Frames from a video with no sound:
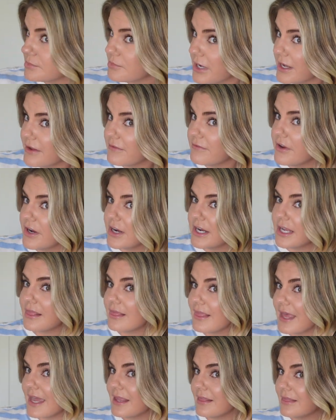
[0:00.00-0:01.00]
spray a very
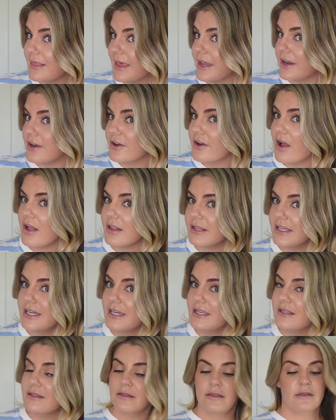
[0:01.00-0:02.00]
light layer on
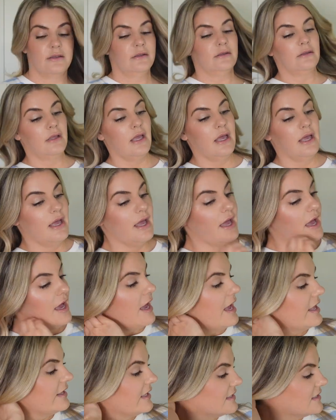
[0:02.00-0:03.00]
it.
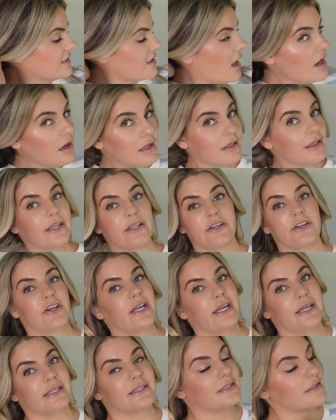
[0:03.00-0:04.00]
And it's not
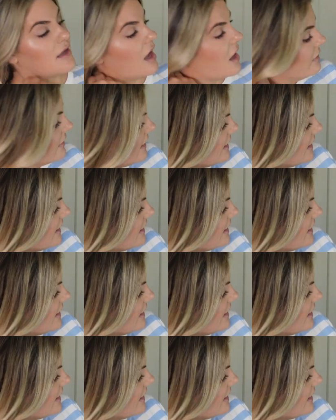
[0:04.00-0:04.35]
glittery, it's not